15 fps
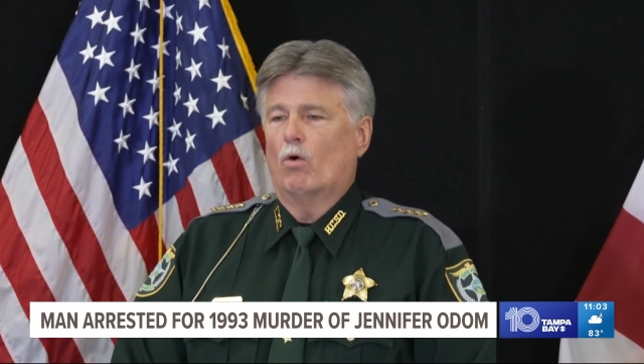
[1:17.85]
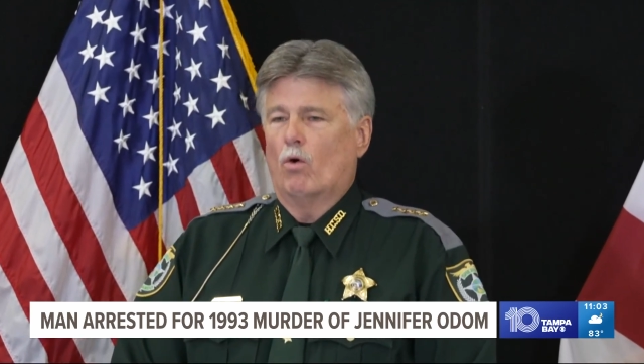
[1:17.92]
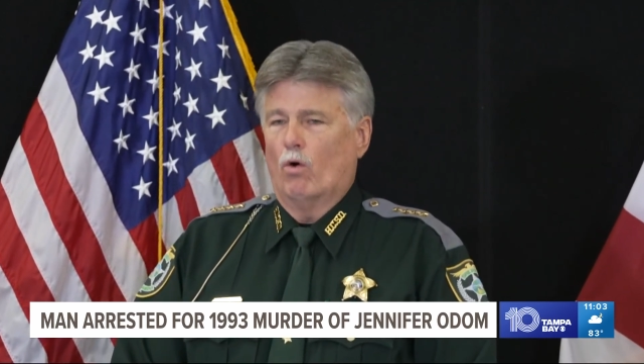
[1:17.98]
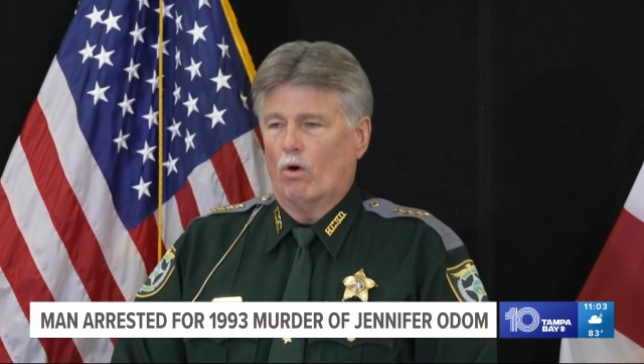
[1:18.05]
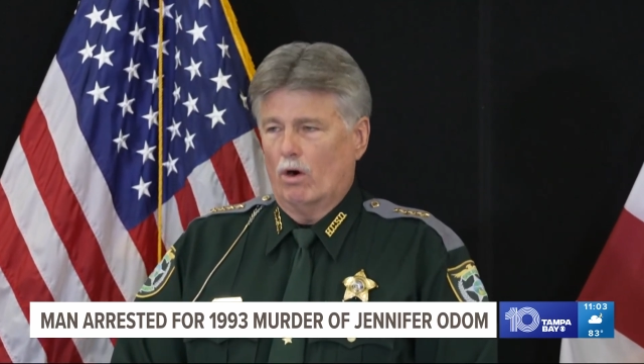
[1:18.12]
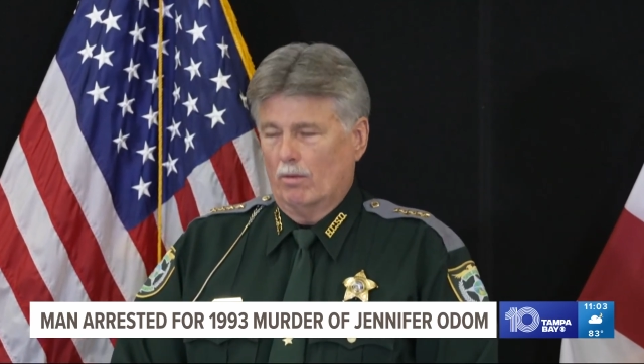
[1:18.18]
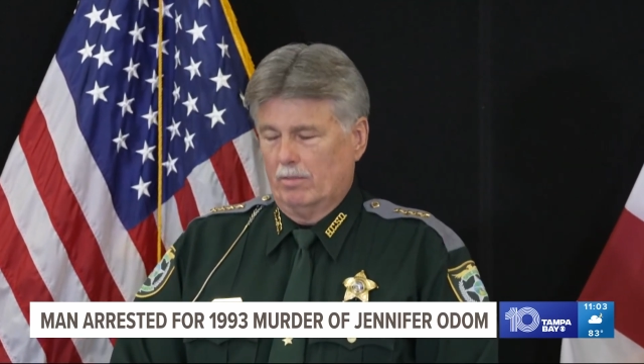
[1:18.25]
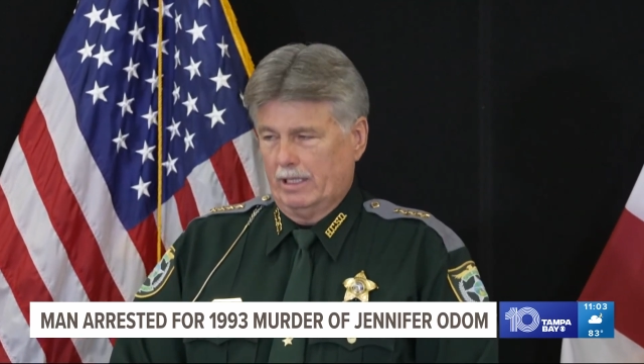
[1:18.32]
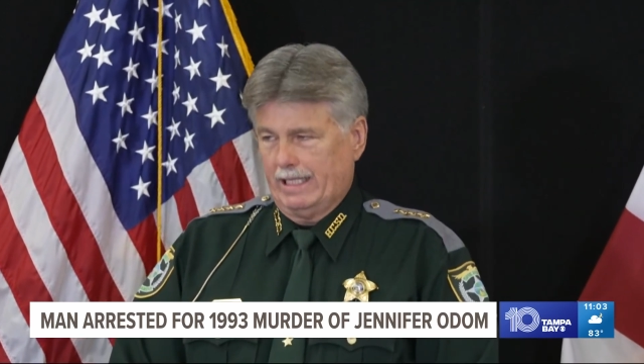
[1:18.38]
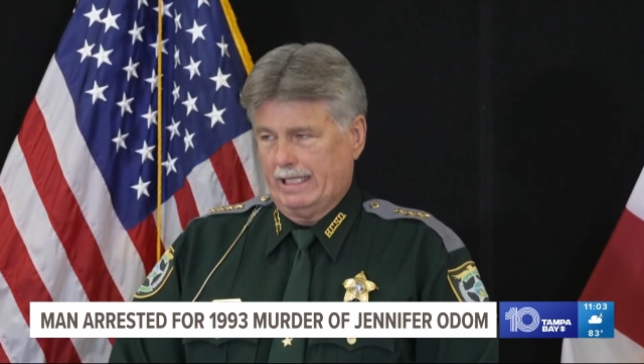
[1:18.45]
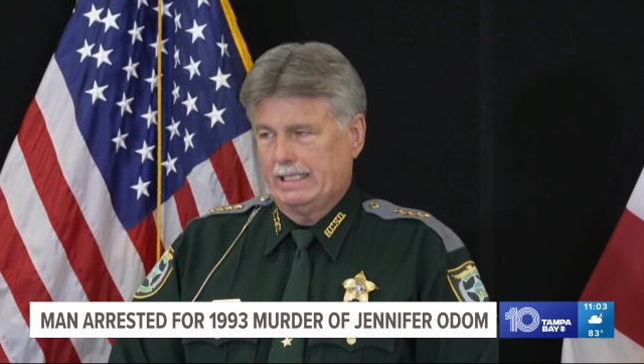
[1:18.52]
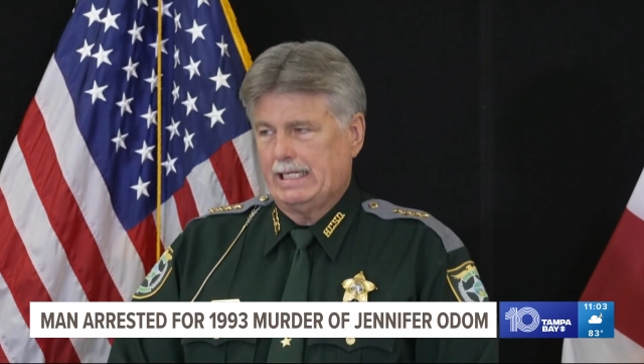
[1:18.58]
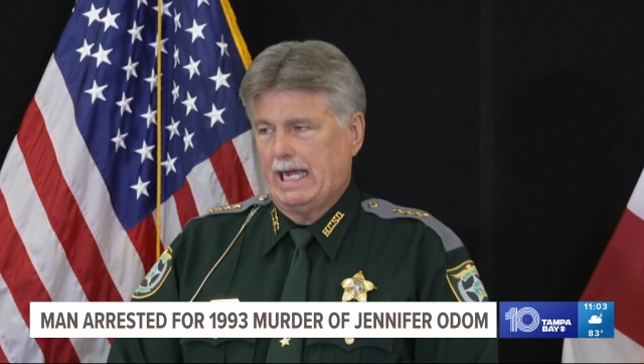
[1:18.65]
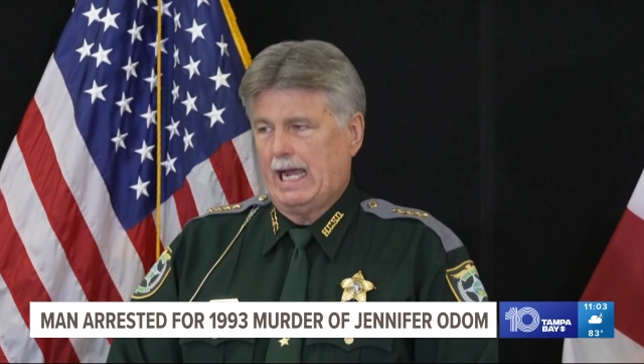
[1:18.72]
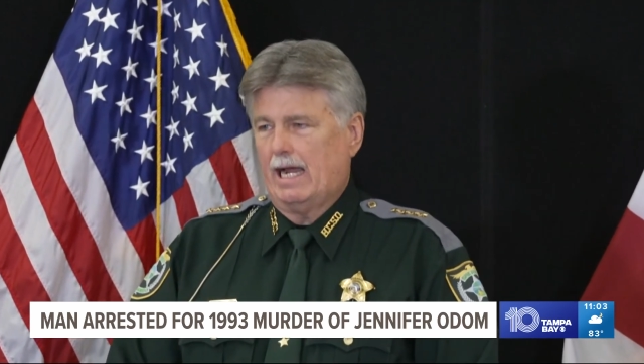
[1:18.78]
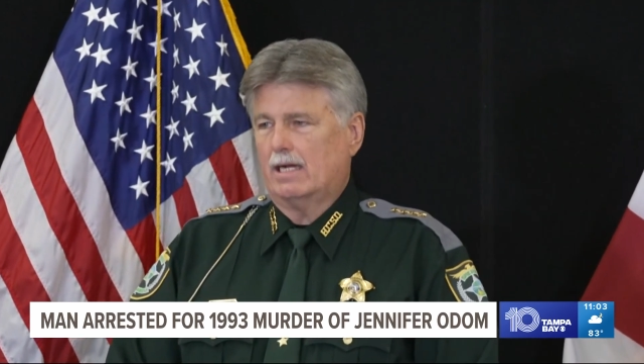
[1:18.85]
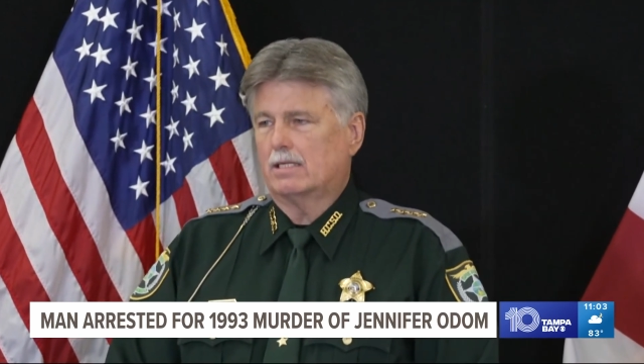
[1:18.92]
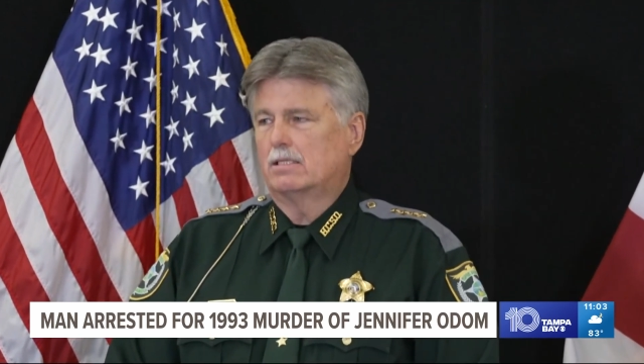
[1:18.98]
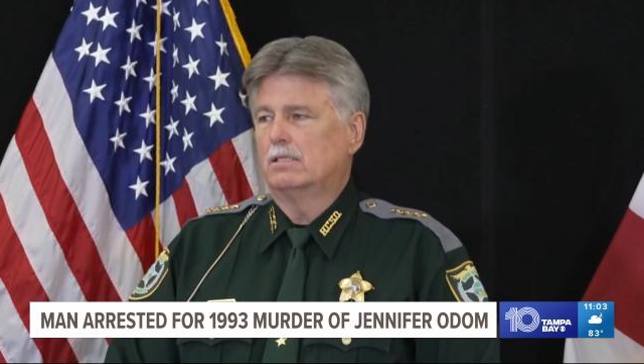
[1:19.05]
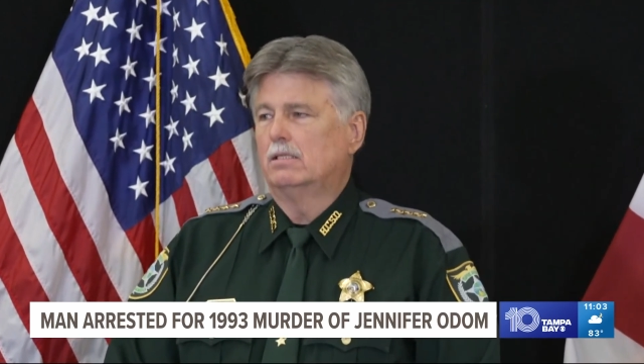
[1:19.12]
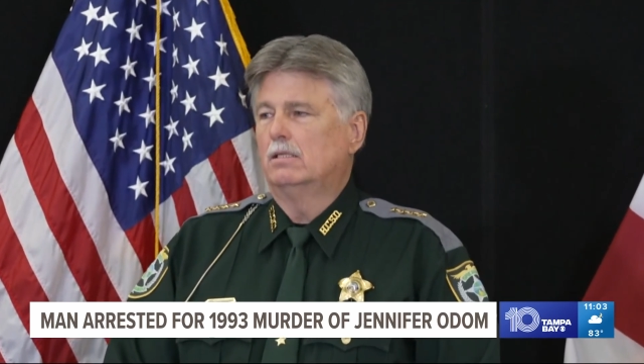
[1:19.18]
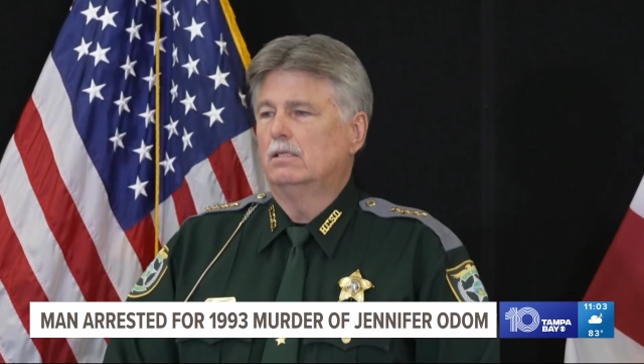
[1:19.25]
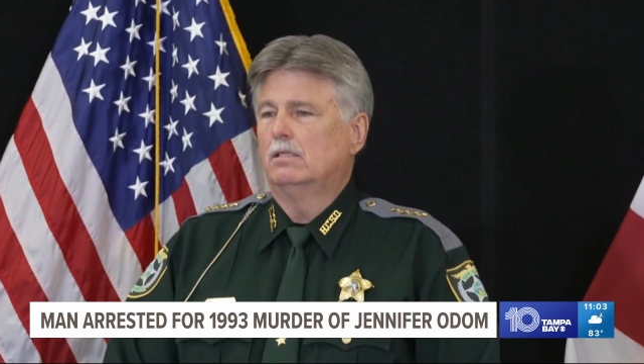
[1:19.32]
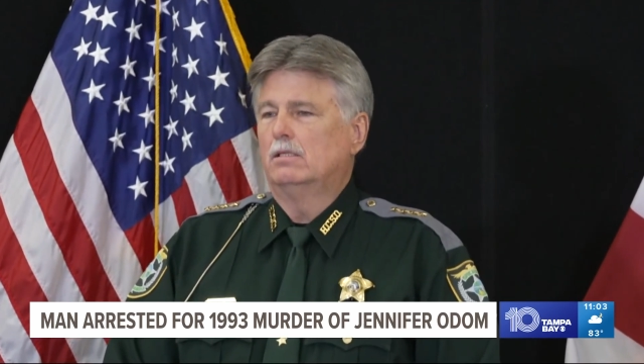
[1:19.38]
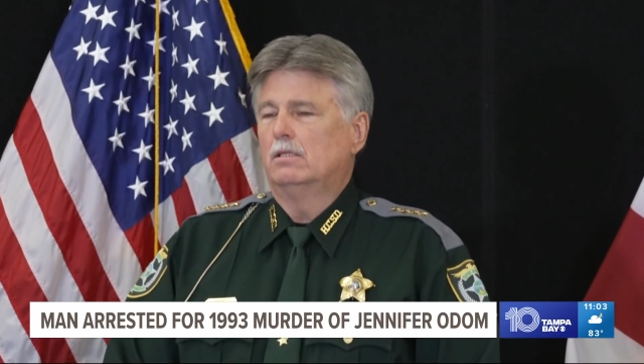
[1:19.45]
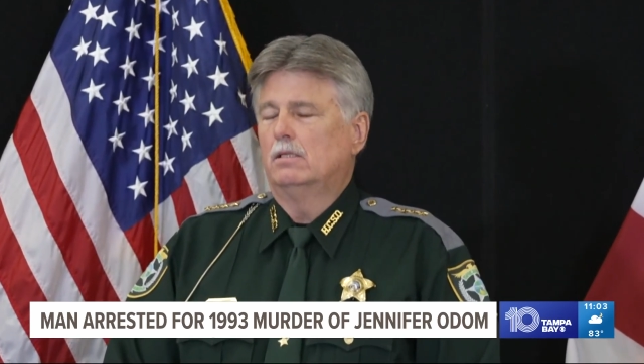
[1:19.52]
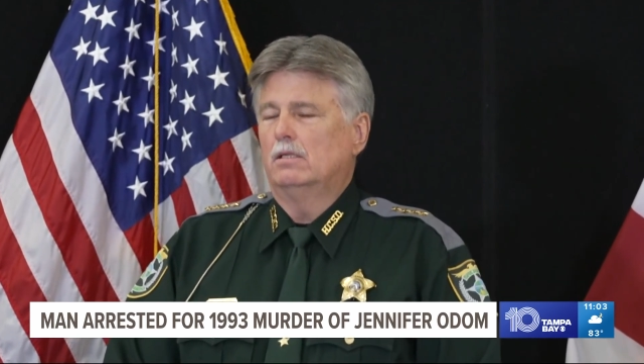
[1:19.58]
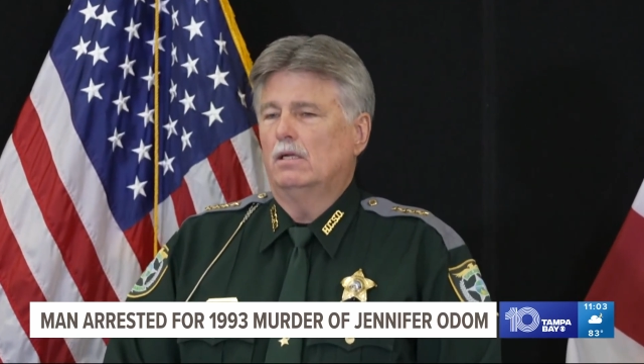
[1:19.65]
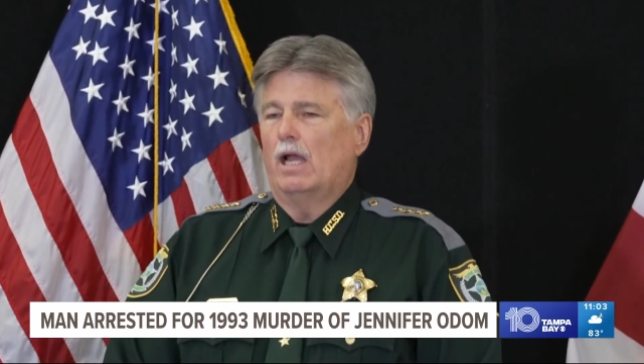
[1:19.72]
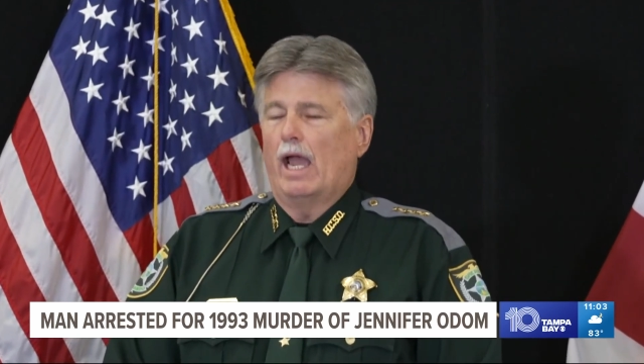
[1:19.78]
horribly attacked
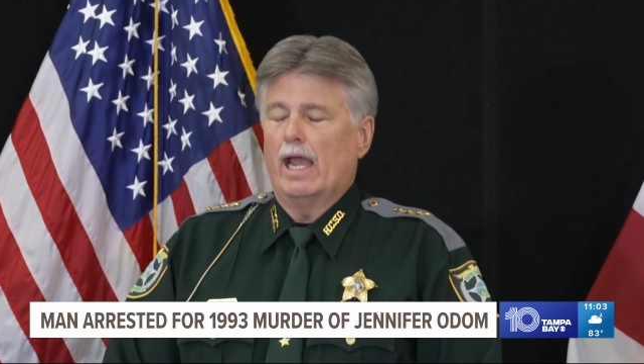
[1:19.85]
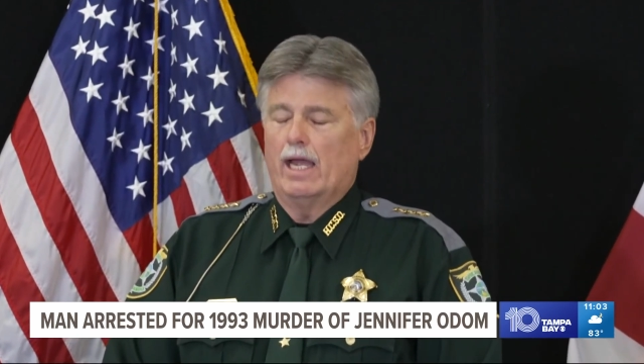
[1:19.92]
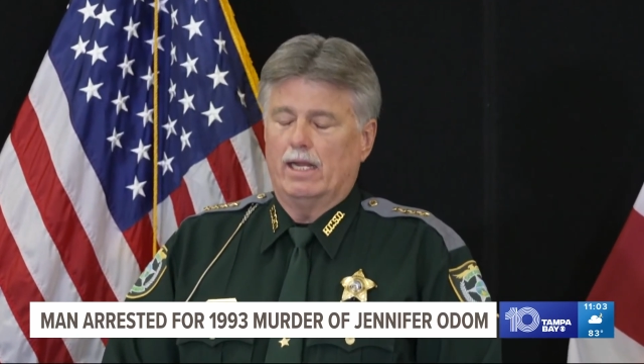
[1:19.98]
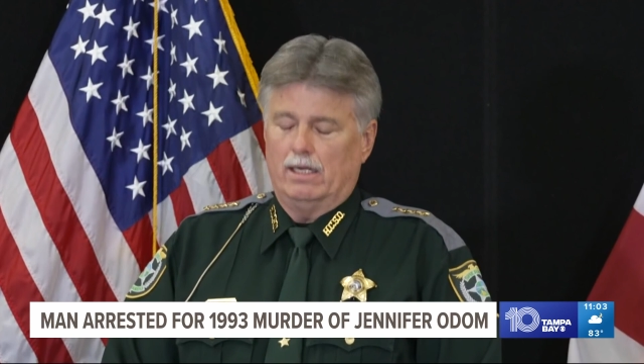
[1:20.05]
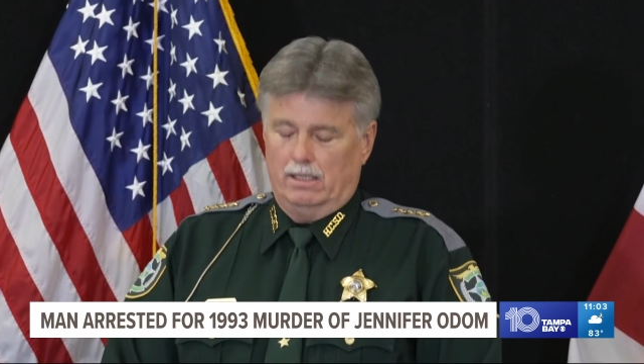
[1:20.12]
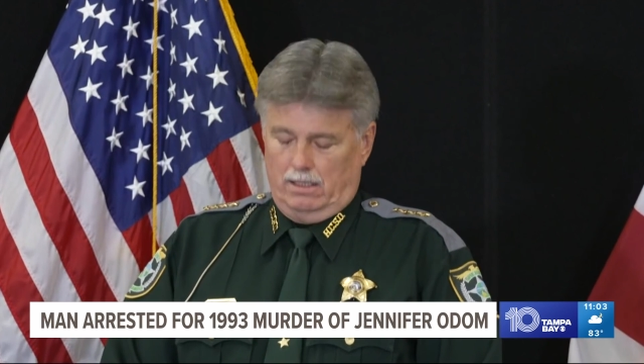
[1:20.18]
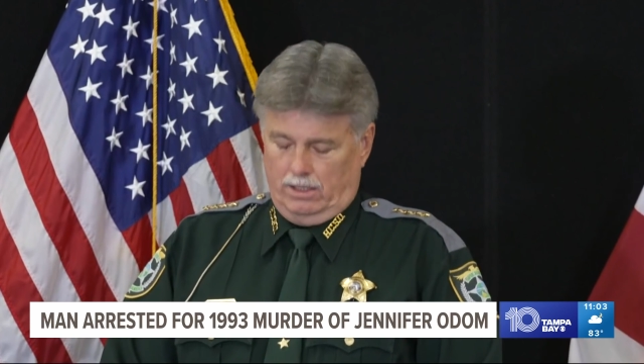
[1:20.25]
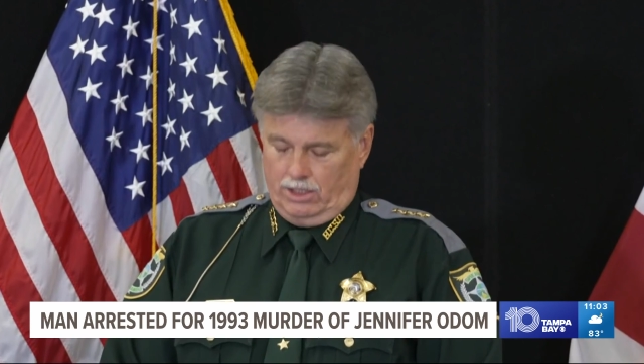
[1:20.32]
and